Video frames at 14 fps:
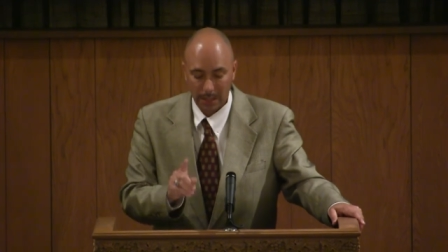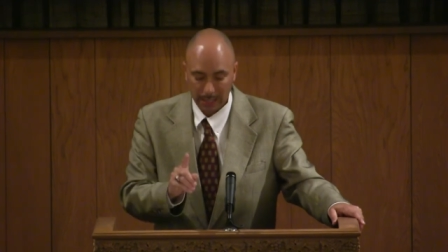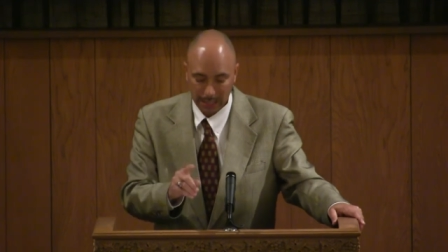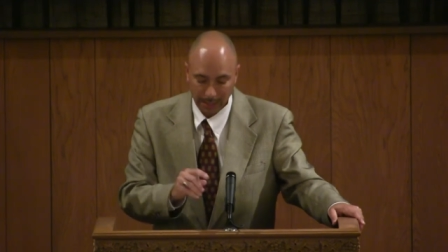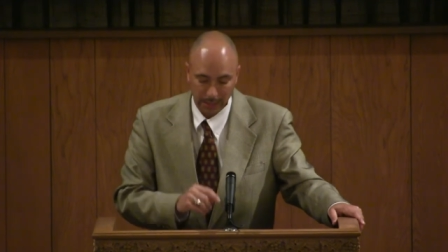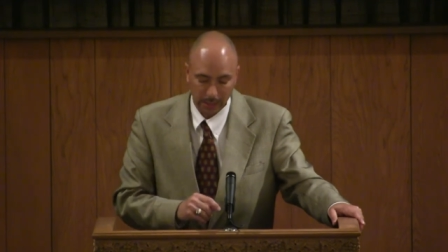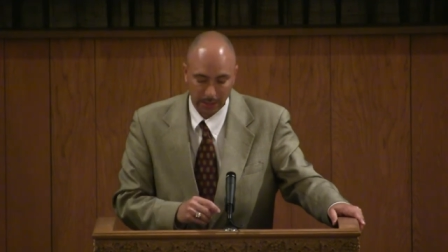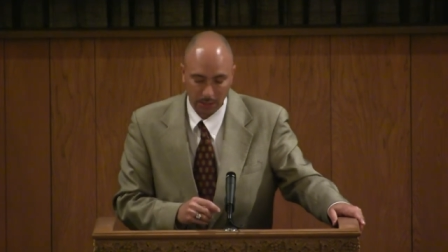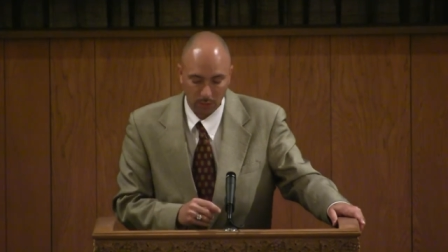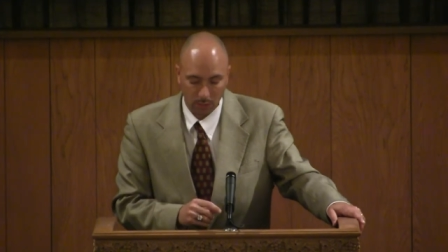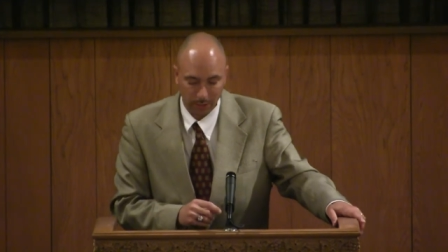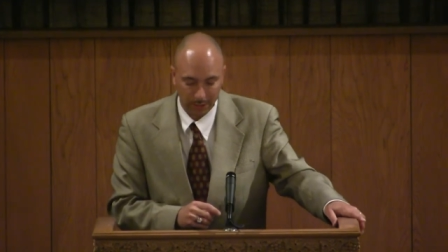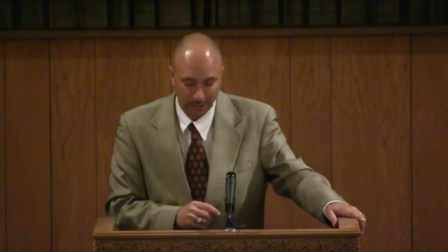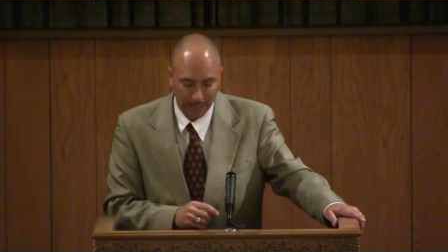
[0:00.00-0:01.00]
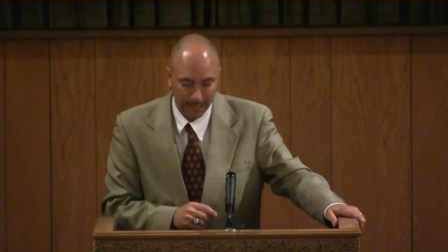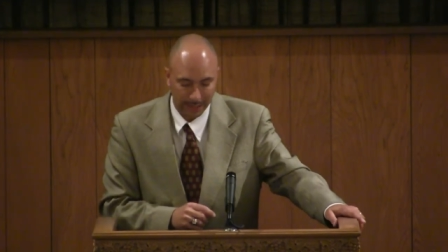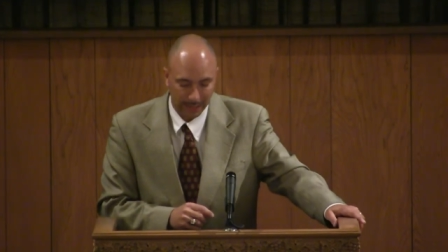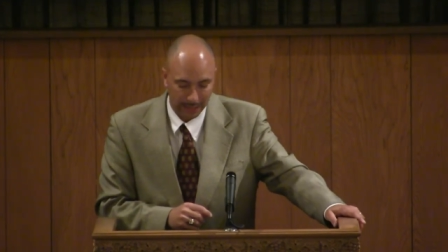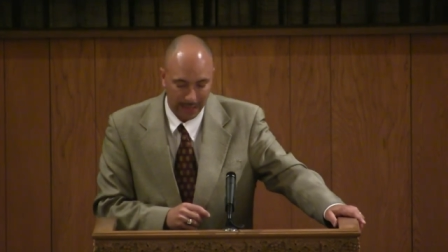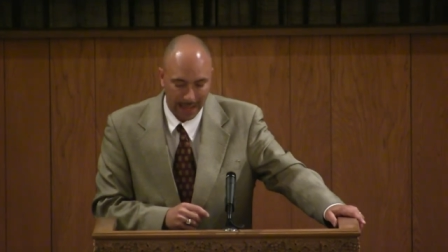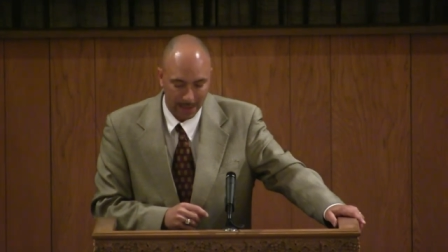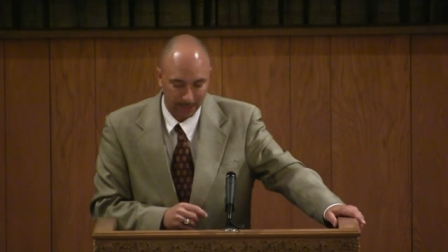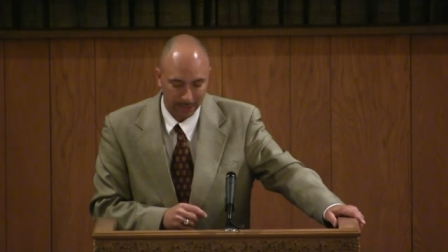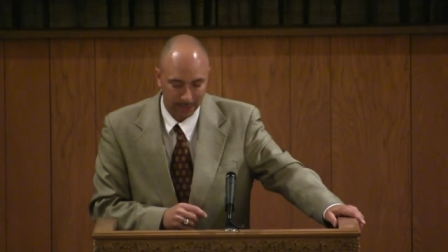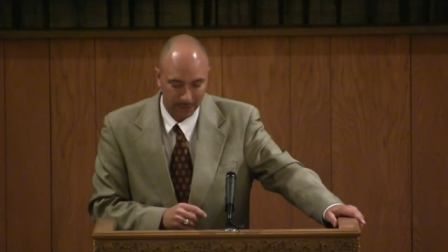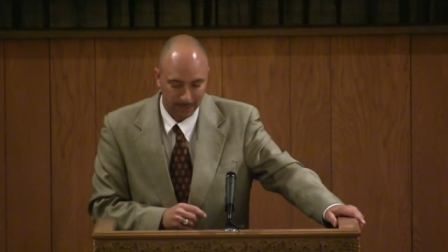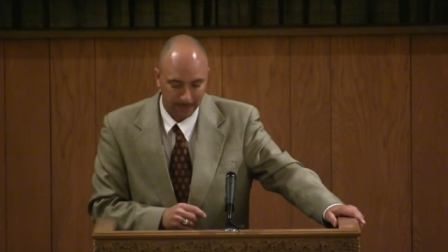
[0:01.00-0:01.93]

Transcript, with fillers: He does go on to state that it happens.